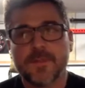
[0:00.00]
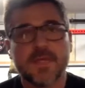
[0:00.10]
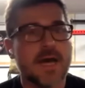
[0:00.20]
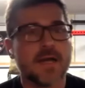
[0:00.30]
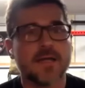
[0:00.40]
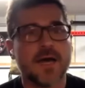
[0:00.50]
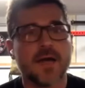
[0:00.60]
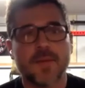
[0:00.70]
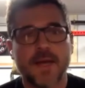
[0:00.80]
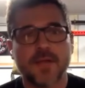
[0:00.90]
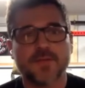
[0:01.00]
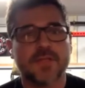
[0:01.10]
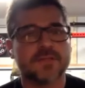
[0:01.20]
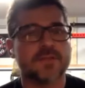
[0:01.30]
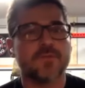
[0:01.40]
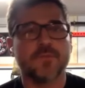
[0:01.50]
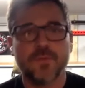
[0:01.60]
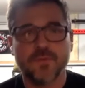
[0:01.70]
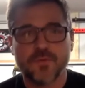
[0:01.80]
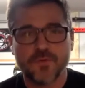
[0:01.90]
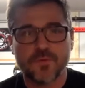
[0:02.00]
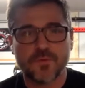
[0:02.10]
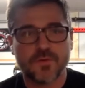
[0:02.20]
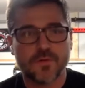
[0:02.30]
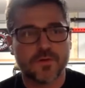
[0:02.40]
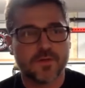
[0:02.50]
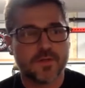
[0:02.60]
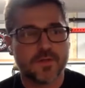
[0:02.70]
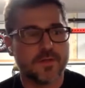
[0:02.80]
got a lot of battle testing from people who were